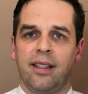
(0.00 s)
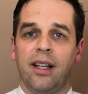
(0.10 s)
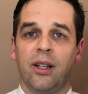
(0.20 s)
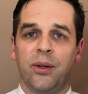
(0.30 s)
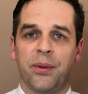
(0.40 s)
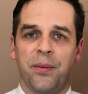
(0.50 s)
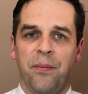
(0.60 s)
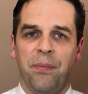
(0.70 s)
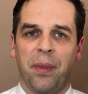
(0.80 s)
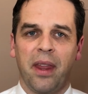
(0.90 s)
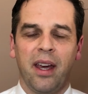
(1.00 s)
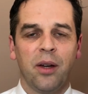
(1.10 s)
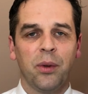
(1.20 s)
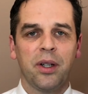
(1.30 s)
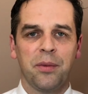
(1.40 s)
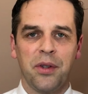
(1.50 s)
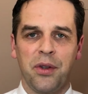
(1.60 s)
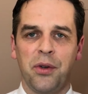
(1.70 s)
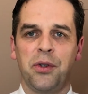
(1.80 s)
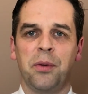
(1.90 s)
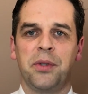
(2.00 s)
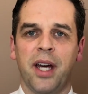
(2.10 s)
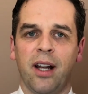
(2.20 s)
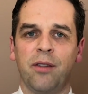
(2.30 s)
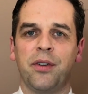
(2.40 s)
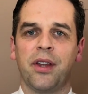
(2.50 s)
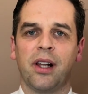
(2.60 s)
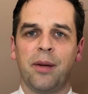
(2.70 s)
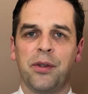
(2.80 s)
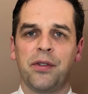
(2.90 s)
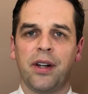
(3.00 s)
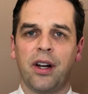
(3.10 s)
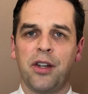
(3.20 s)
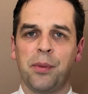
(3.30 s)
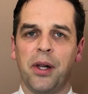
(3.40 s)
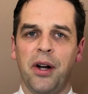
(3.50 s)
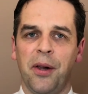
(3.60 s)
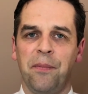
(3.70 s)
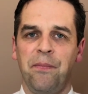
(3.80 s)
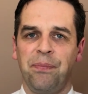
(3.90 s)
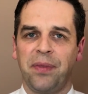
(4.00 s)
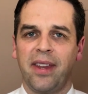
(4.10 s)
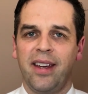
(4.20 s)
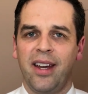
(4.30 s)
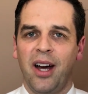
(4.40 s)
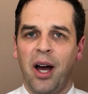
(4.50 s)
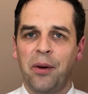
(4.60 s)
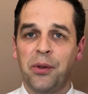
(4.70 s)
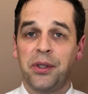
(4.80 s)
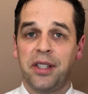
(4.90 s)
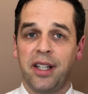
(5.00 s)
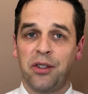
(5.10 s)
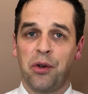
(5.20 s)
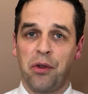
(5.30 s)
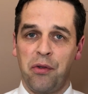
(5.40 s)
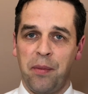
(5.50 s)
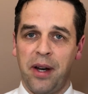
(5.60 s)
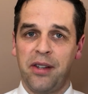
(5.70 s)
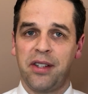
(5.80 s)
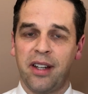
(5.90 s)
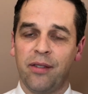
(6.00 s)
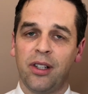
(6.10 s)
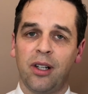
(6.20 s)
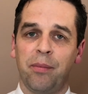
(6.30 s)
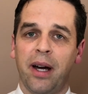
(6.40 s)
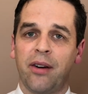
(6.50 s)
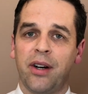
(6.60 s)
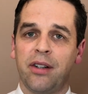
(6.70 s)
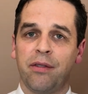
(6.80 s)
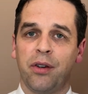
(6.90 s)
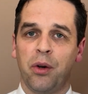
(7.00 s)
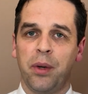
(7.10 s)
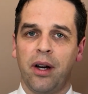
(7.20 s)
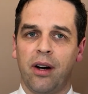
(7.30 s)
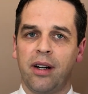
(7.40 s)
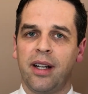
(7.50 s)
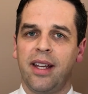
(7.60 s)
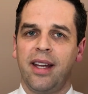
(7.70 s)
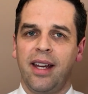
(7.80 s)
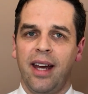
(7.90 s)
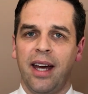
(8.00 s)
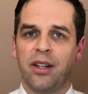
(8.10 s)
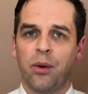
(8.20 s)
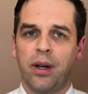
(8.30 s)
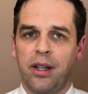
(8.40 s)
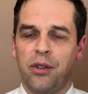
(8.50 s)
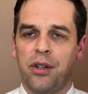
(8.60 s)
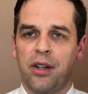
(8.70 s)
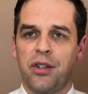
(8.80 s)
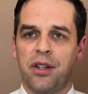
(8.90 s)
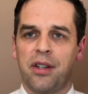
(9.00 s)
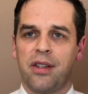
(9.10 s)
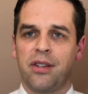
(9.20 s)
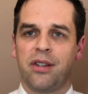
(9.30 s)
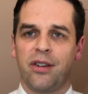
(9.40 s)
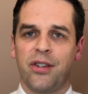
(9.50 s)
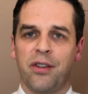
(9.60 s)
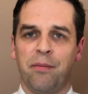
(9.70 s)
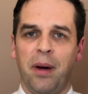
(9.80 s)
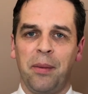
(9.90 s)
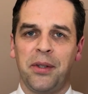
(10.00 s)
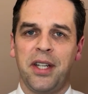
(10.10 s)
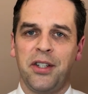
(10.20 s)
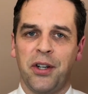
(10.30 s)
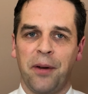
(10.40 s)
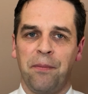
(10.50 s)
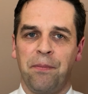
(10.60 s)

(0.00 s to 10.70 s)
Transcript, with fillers: Hello, and welcome to the YouTube channel for the Clementsvale Gospel Hall. I'm going to take two or three minutes to give a little background of who we are and a quick introduction to this series of Bible teaching.